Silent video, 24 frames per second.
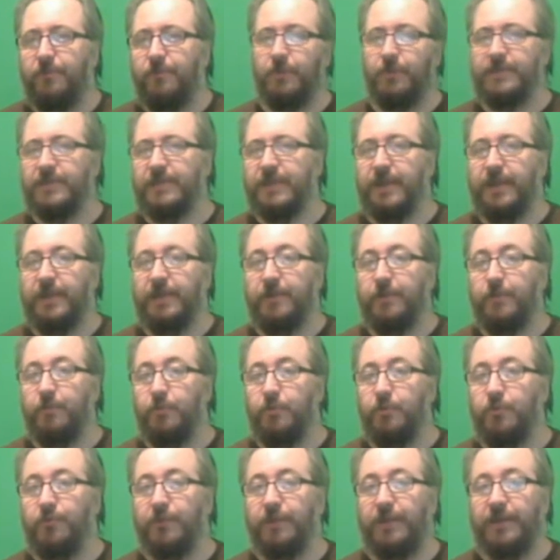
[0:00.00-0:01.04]
So once I got done
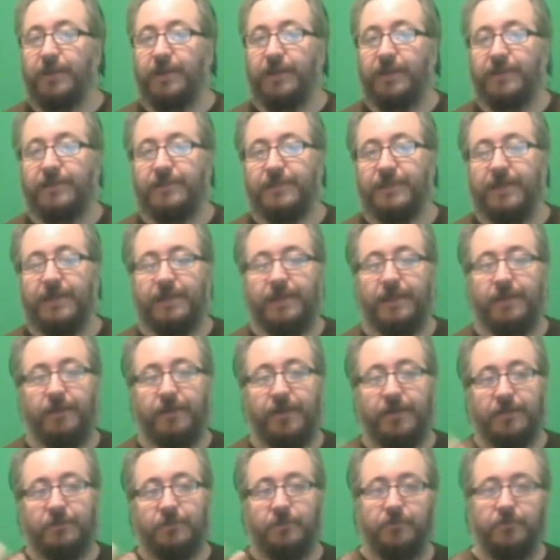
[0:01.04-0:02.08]
moving and I sat down
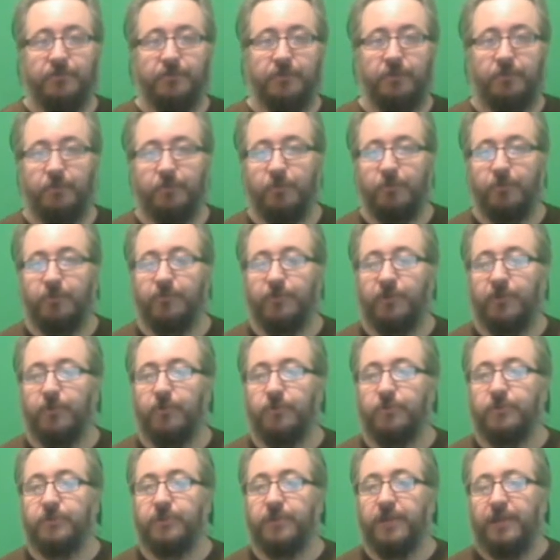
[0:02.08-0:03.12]
to actually film the
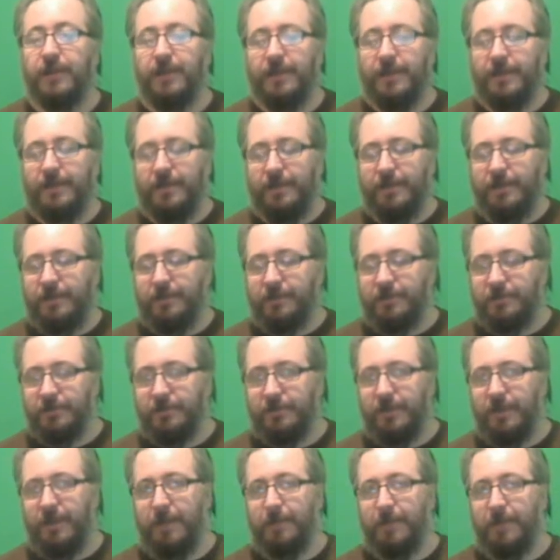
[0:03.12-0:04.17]
reviews, I was
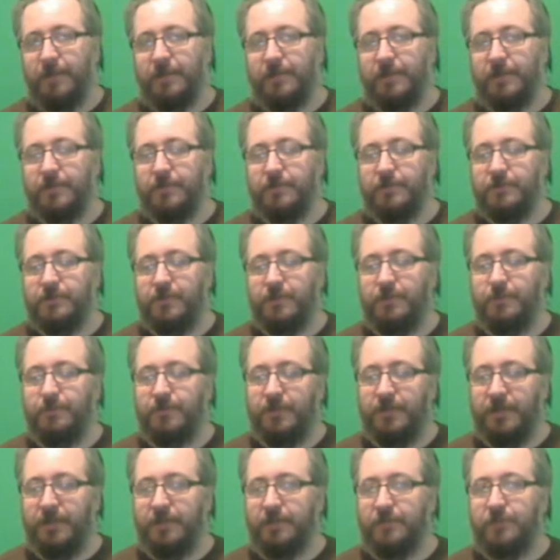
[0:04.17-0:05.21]
looking at my ticket stubs
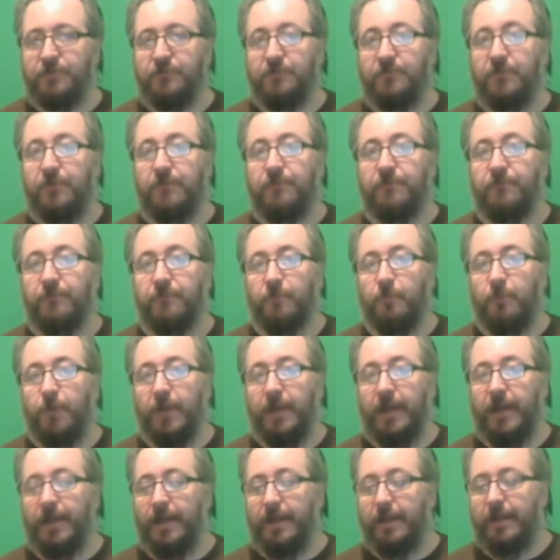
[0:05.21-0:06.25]
and I just filmed for
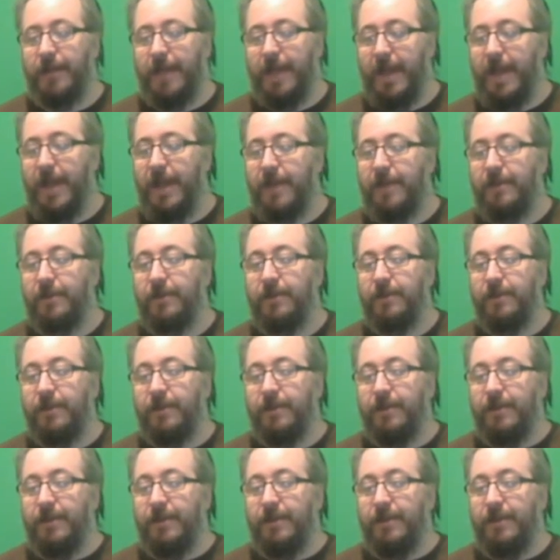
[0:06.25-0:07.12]
what I had.